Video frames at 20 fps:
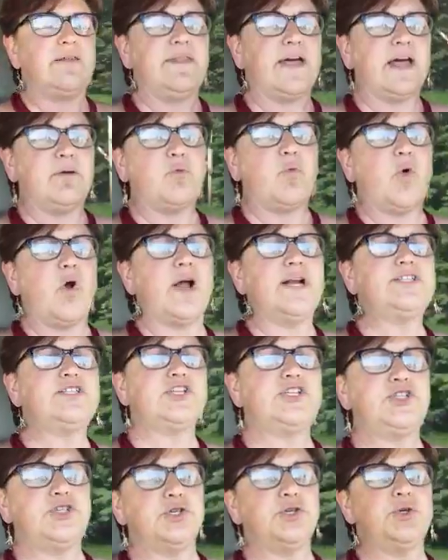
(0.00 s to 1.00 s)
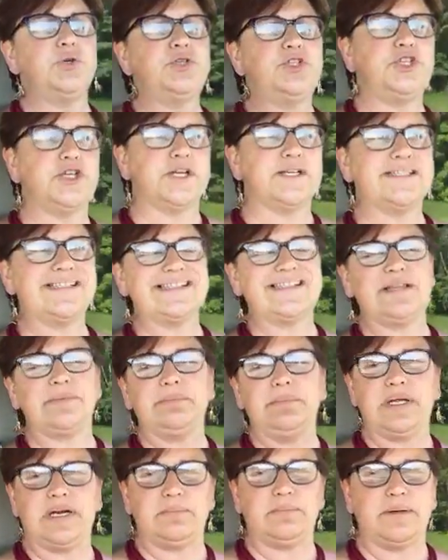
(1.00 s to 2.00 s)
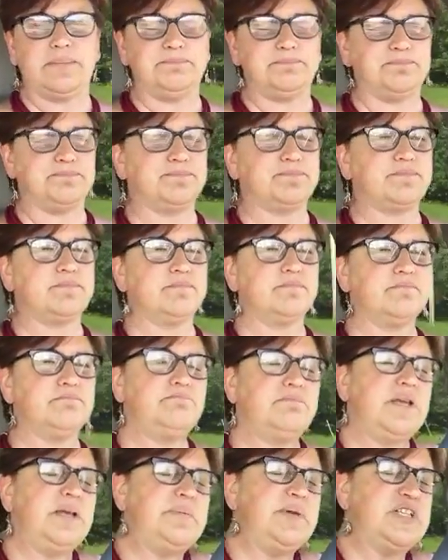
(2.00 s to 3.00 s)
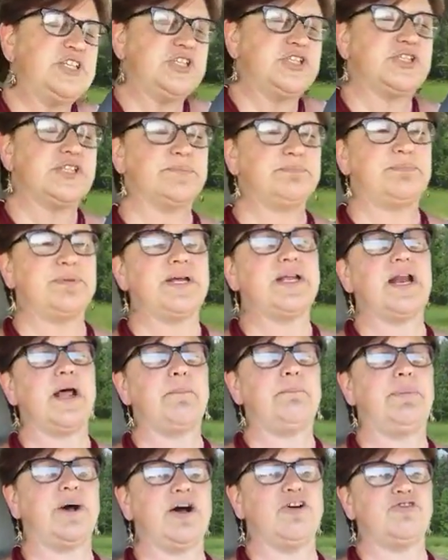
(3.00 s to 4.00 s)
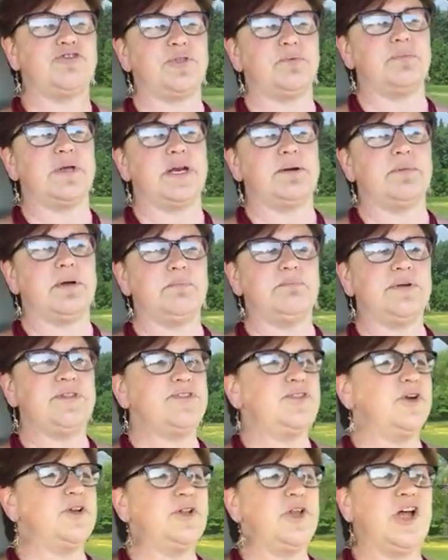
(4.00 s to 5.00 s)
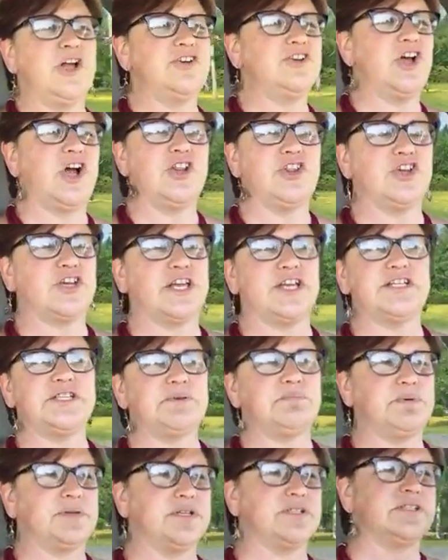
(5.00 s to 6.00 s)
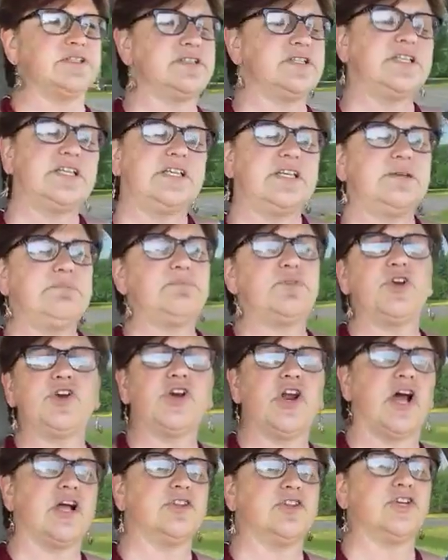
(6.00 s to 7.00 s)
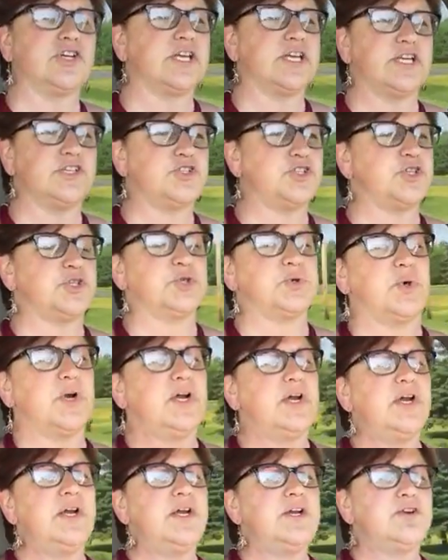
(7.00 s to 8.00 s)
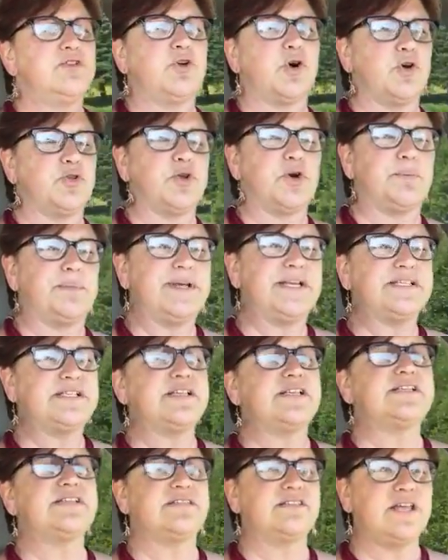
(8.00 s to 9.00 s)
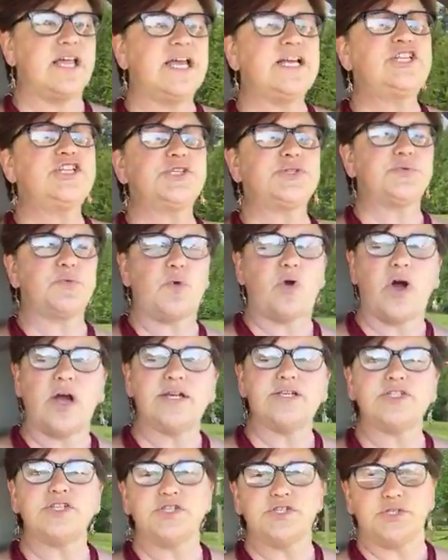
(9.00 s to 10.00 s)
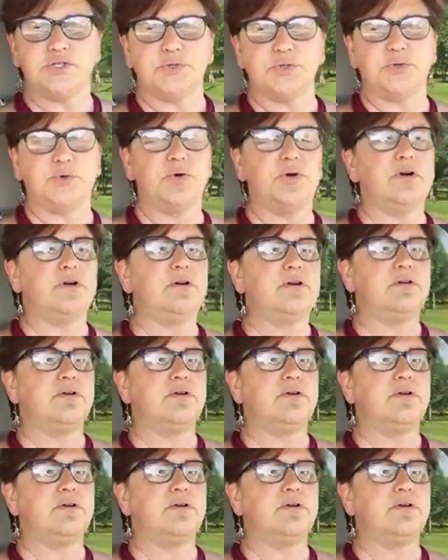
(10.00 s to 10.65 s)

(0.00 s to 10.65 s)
that want to do just the minimum, maybe just a bit above the minimum, but they're not looking to build a team, they're not looking to grow their business, they just want to do